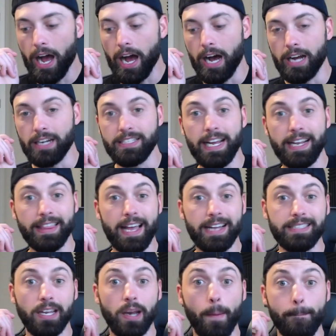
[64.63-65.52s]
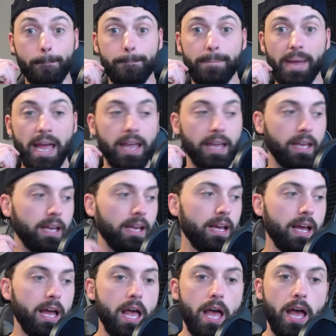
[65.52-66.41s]
Take that to the bank.
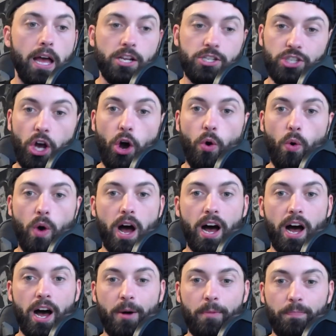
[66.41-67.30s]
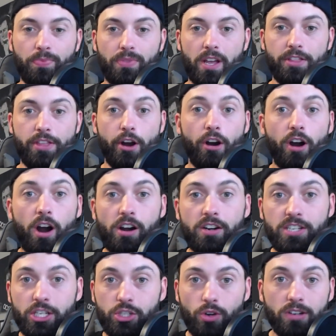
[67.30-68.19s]
So there are
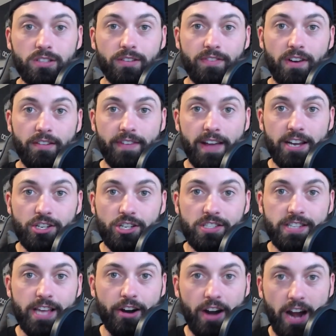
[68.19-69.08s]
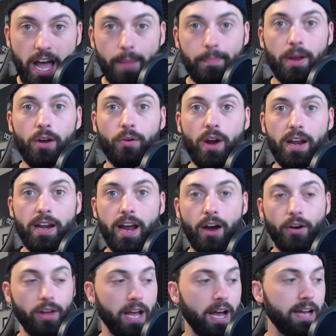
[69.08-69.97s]
disruptive innovations that are happening right
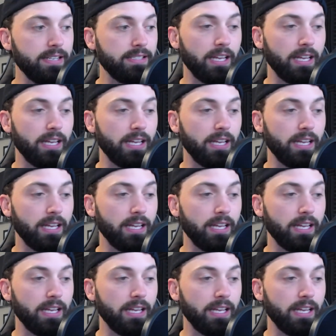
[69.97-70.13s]
now, guys.